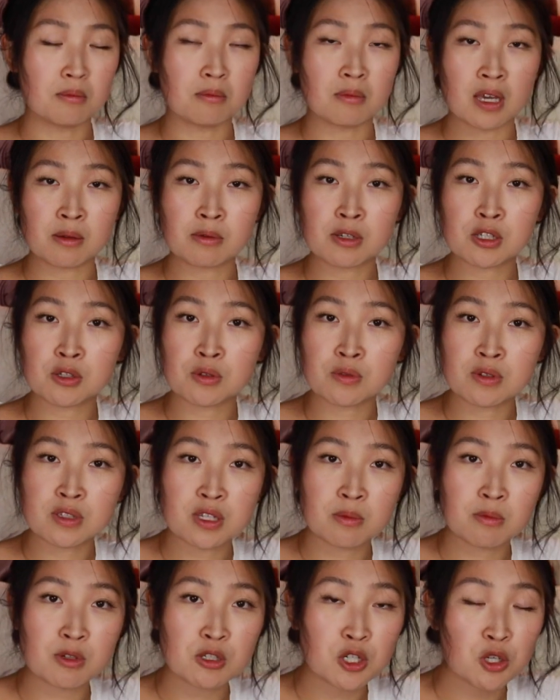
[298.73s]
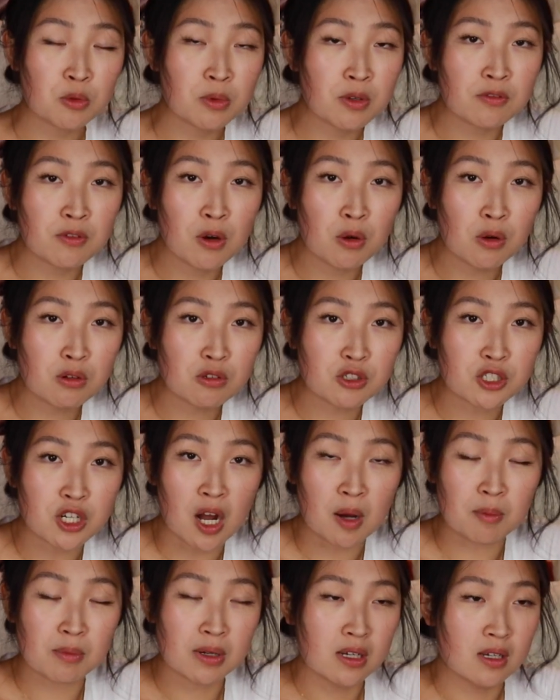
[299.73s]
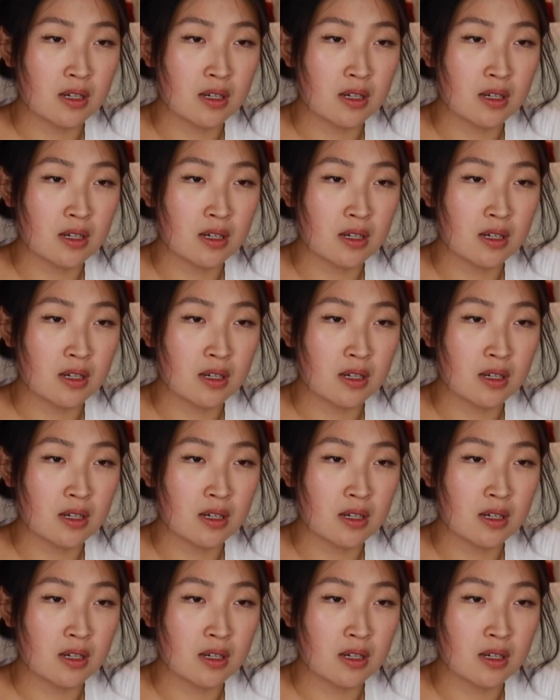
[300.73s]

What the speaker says: maybe doing some Adobe Photoshop,